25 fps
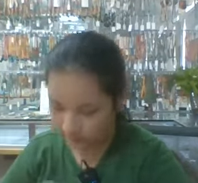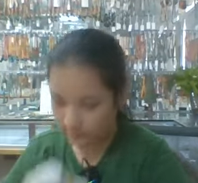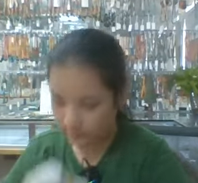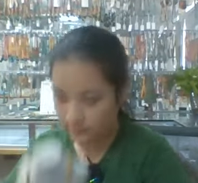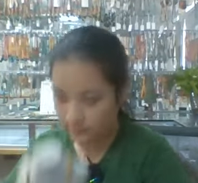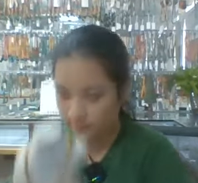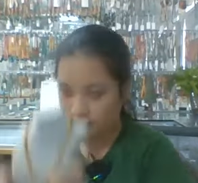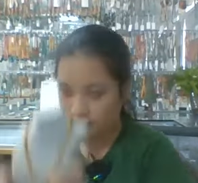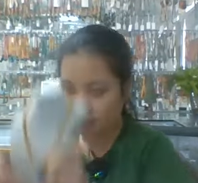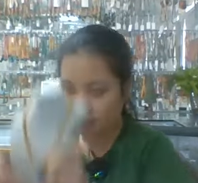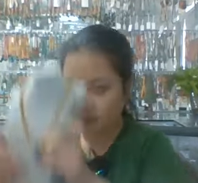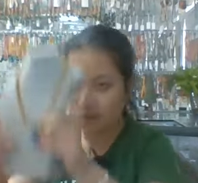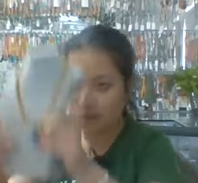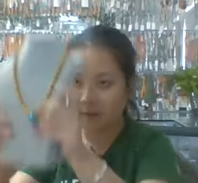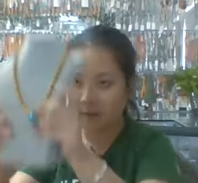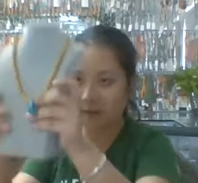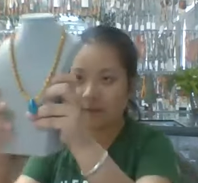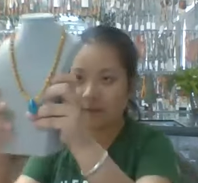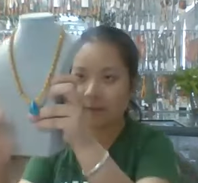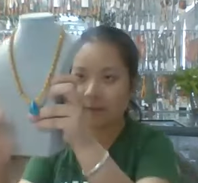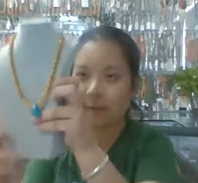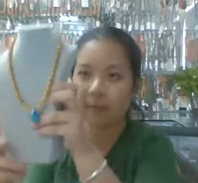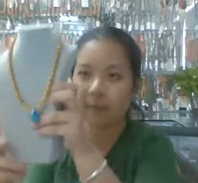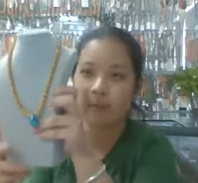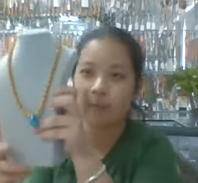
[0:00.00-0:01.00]

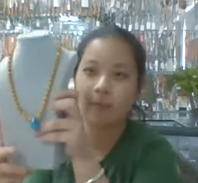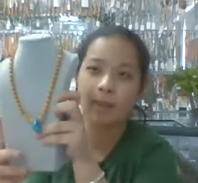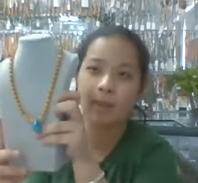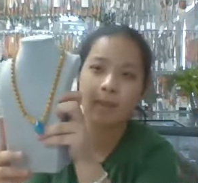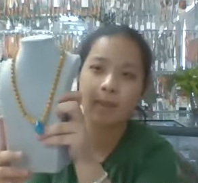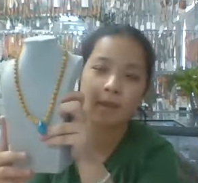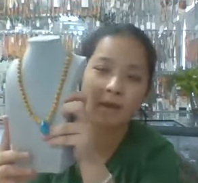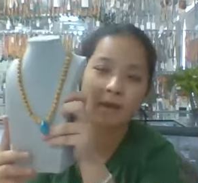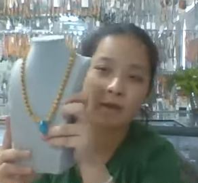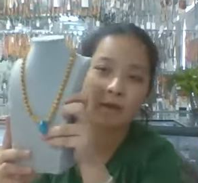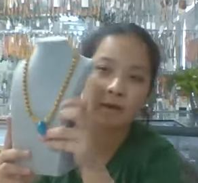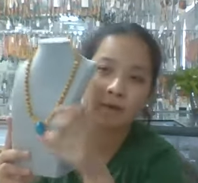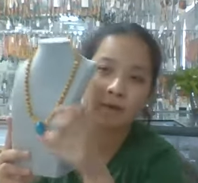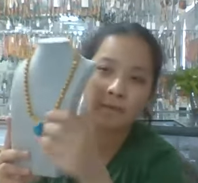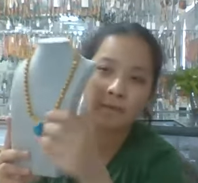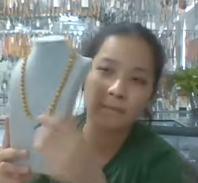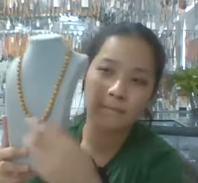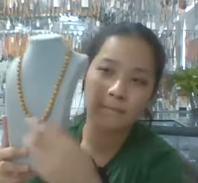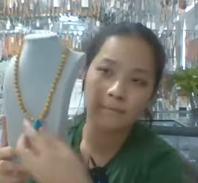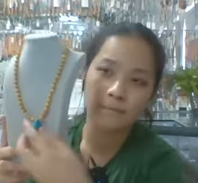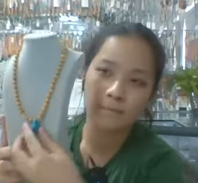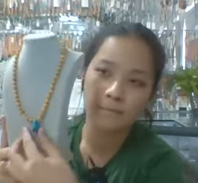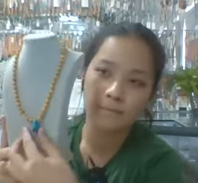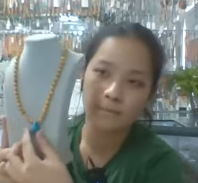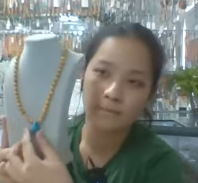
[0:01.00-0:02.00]

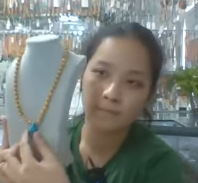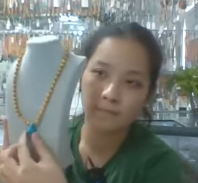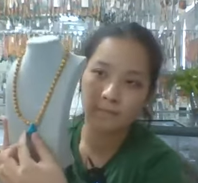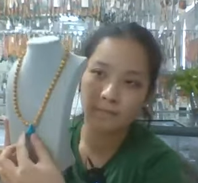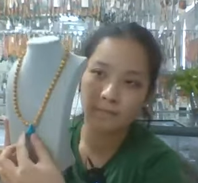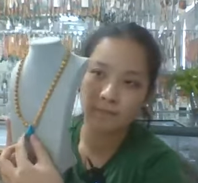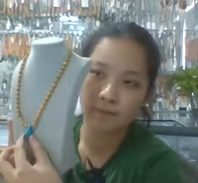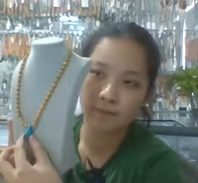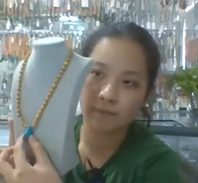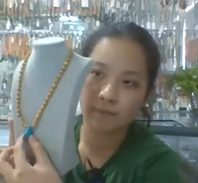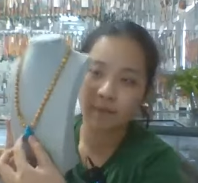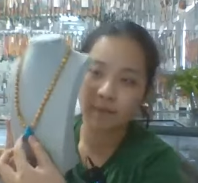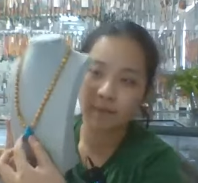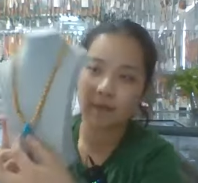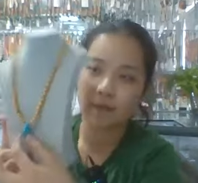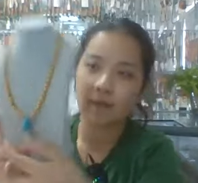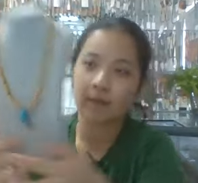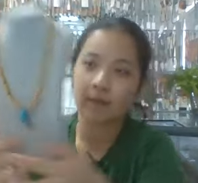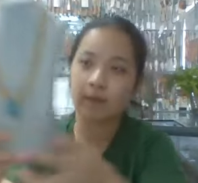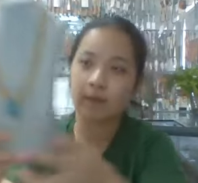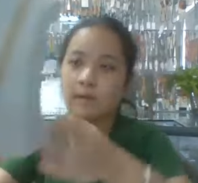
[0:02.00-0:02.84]
Nothing is said.